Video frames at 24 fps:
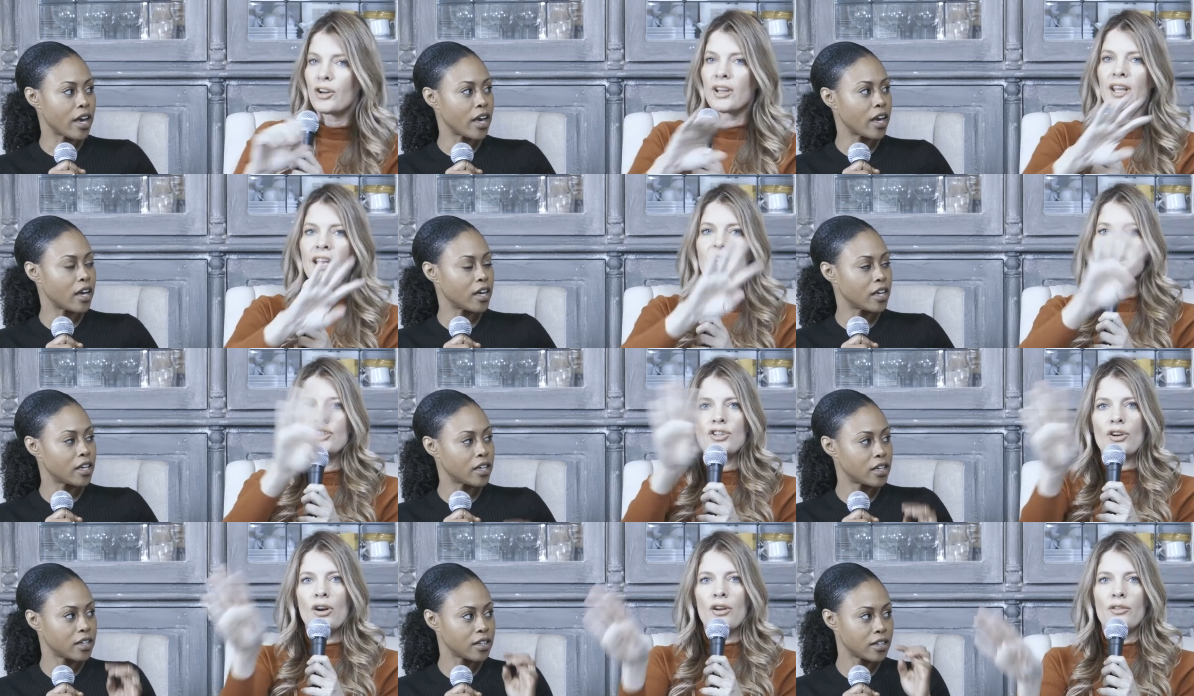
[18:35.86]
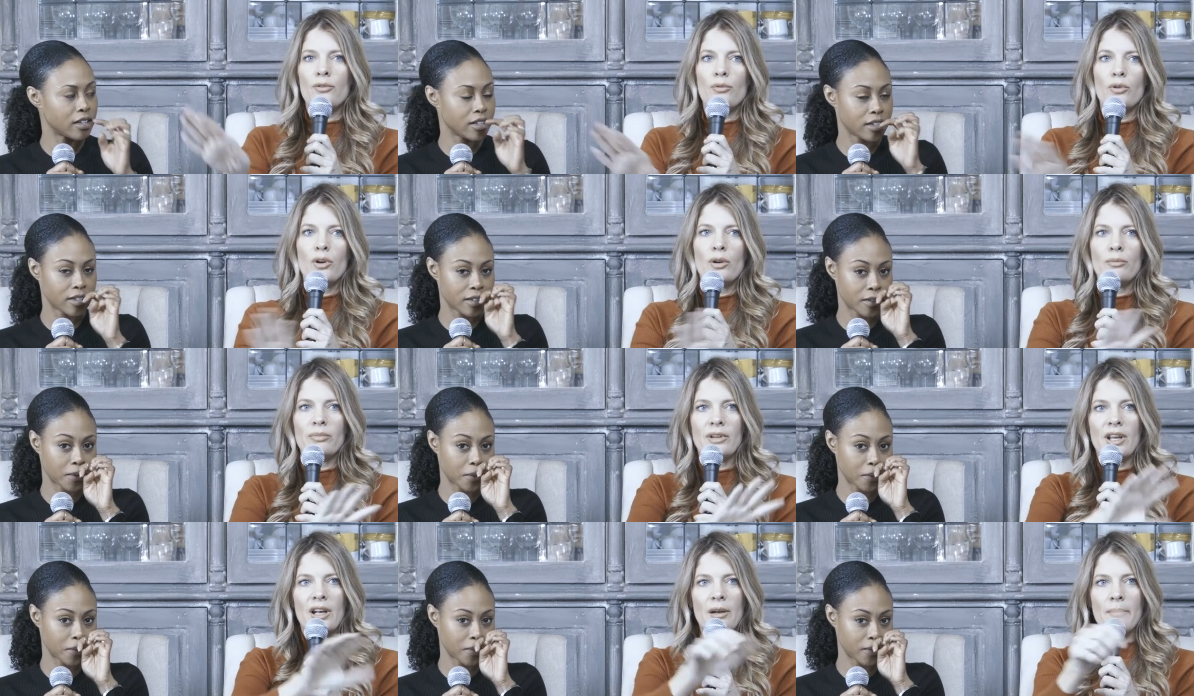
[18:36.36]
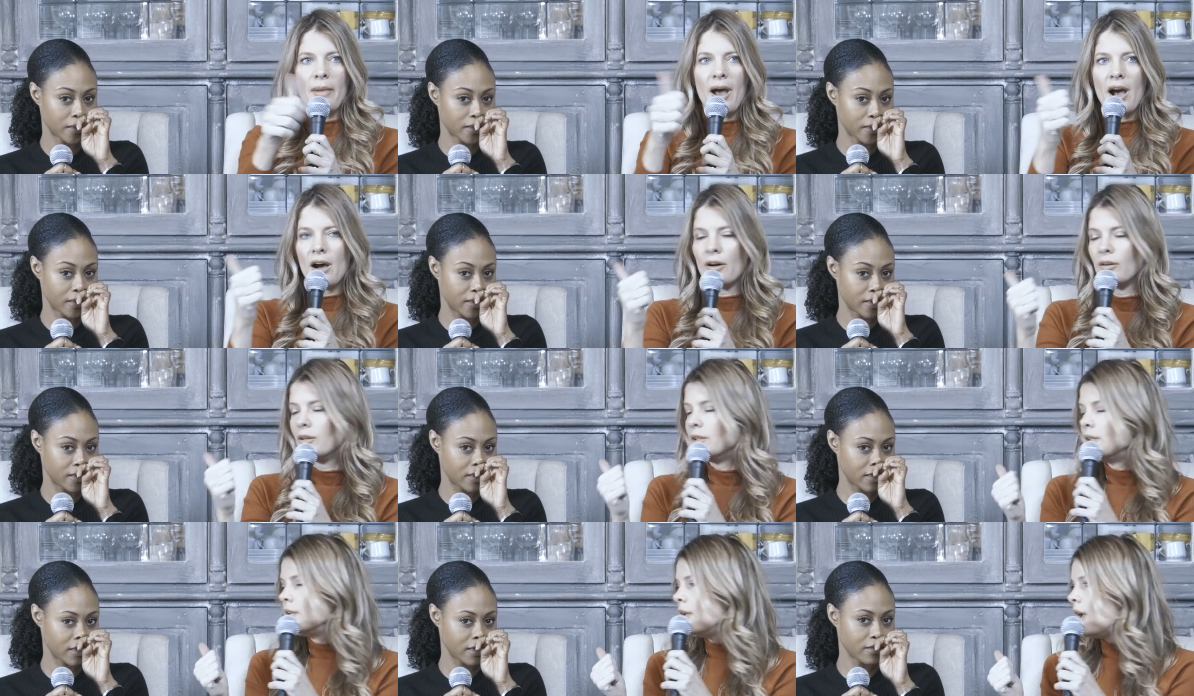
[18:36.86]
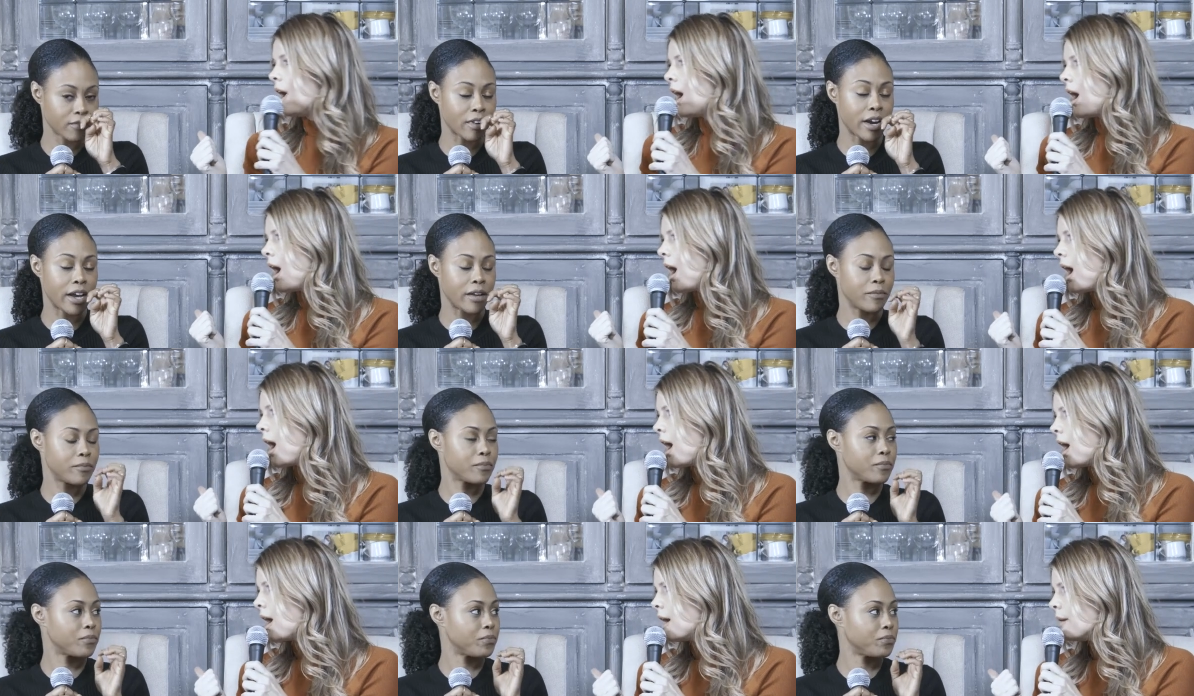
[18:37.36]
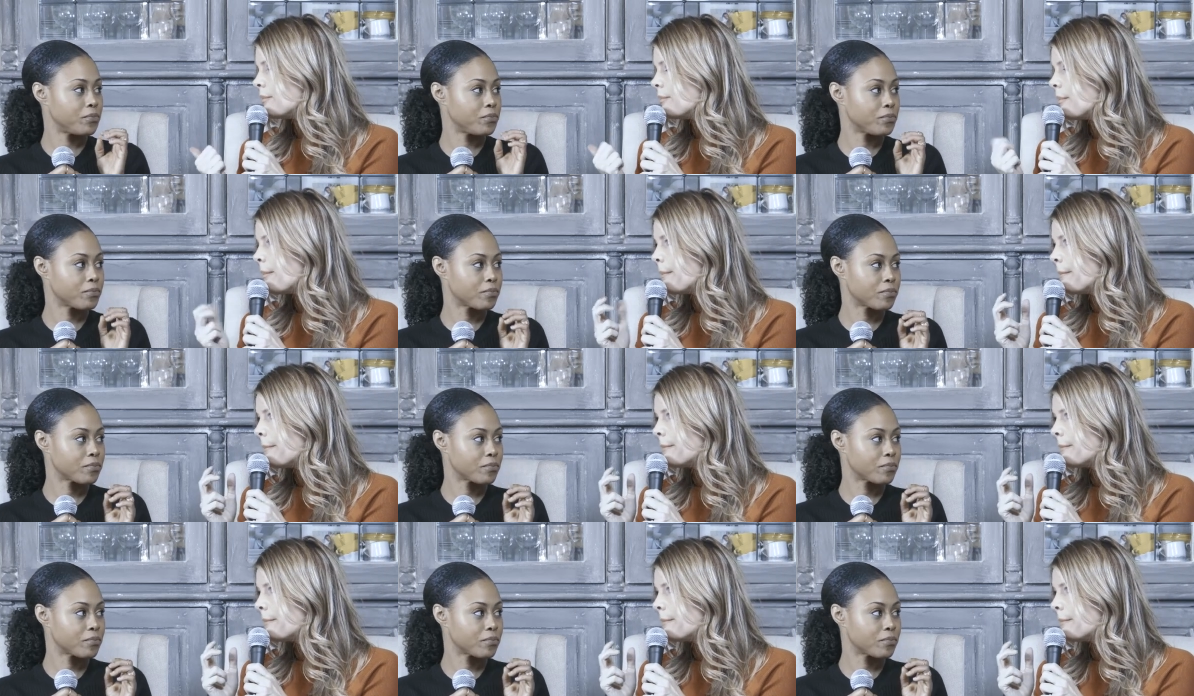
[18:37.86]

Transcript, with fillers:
Speaker 1: kids are in the room, get them out. right. Um,